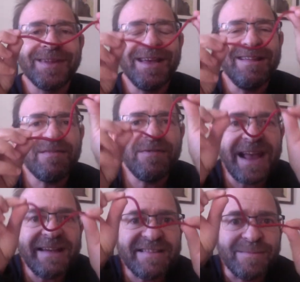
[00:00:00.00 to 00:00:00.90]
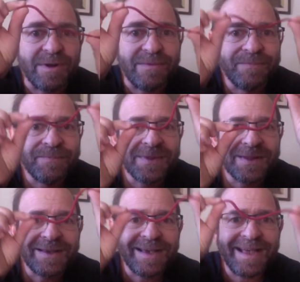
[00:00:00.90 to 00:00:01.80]
it's flexible.
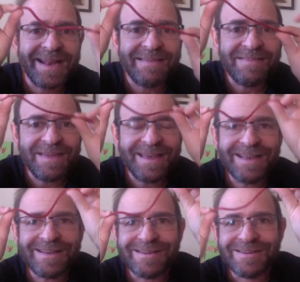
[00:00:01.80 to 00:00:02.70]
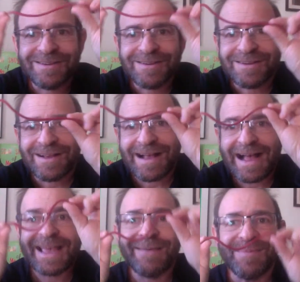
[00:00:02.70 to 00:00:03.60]
And I think
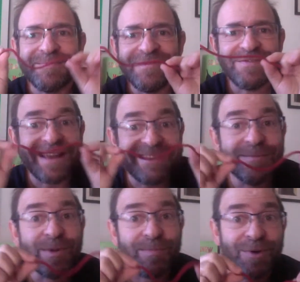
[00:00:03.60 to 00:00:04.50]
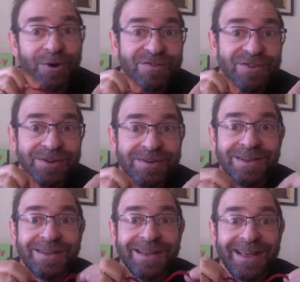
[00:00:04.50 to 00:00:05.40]
I am a flexible person.
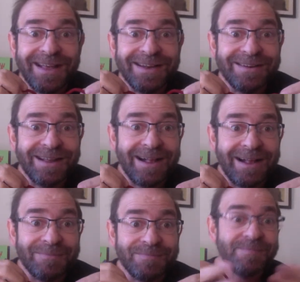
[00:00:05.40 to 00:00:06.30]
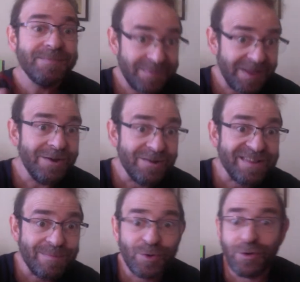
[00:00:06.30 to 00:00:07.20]
And here's
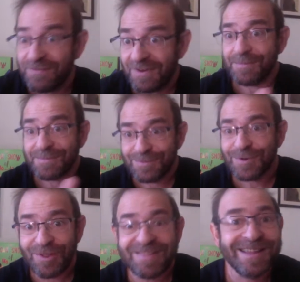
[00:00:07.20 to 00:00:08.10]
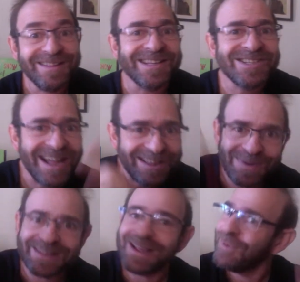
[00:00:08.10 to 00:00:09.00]
the proof. I'm not seeing the chat,
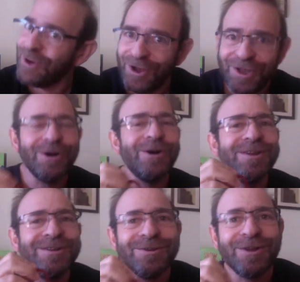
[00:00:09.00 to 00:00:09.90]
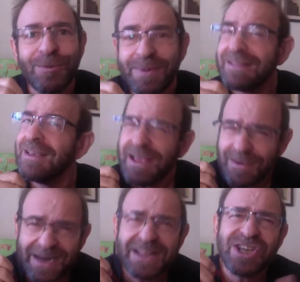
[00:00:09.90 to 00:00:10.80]
but I'm going on, you know. But
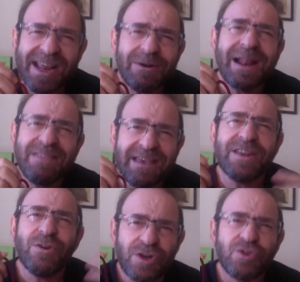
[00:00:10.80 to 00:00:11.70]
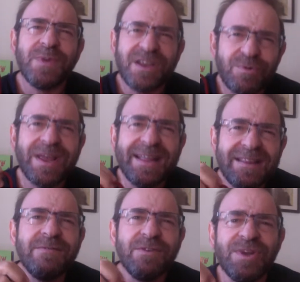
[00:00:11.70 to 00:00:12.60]
in general, I think in order to be
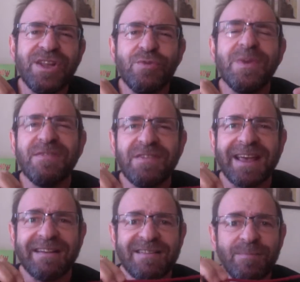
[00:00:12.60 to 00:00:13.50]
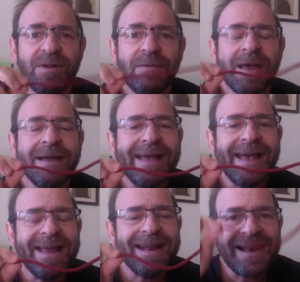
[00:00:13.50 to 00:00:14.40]
creative, you need to be flexible.
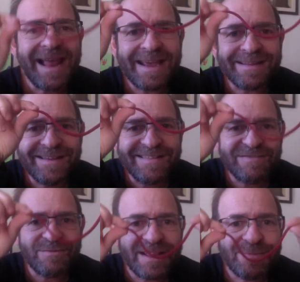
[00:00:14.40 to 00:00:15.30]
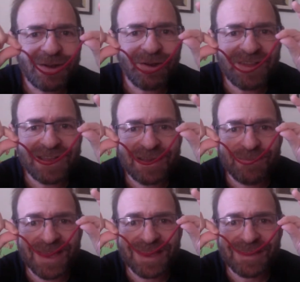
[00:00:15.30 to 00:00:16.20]
And I like this thread because I can
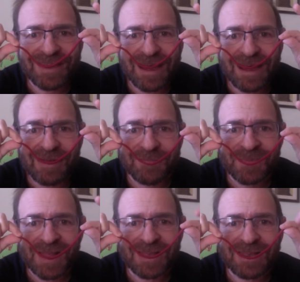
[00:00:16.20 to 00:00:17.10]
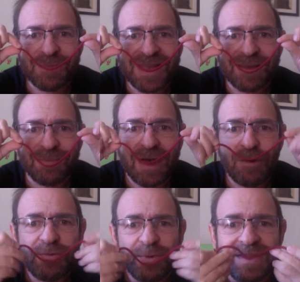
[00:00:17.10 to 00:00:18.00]
make a
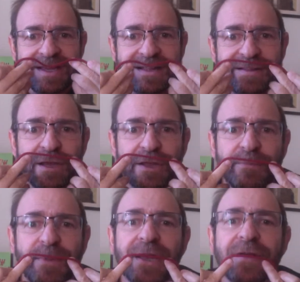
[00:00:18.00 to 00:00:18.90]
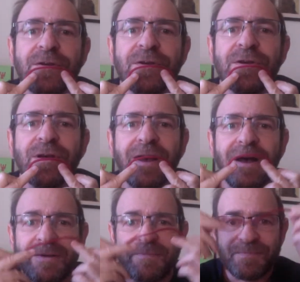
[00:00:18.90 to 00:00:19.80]
mouth with it. I can make,
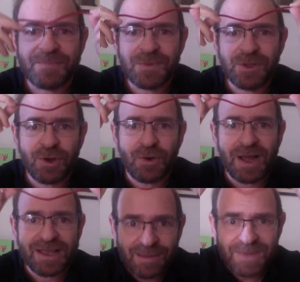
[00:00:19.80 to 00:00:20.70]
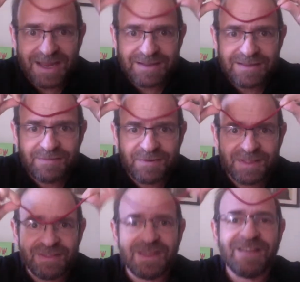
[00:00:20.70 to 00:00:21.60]
I can make
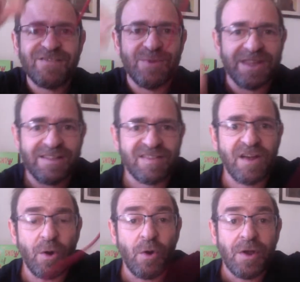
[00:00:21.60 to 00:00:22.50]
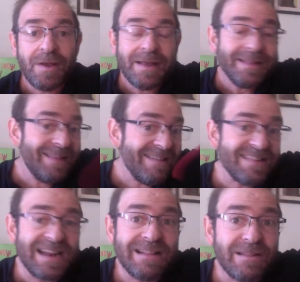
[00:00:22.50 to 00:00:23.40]
different things with it. So this
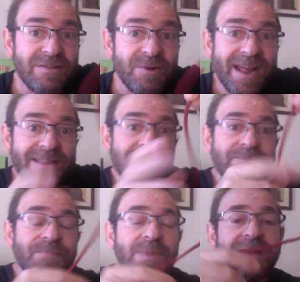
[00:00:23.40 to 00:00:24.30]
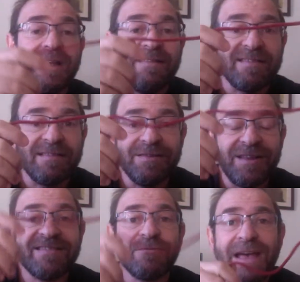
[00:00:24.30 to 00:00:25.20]
little thread is
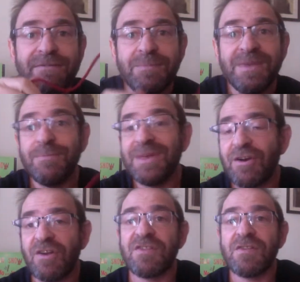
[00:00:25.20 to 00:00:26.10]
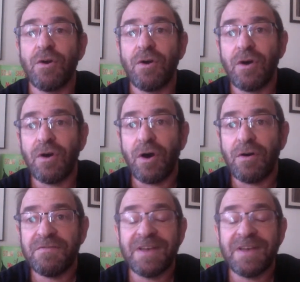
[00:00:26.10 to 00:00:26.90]
describing me because of a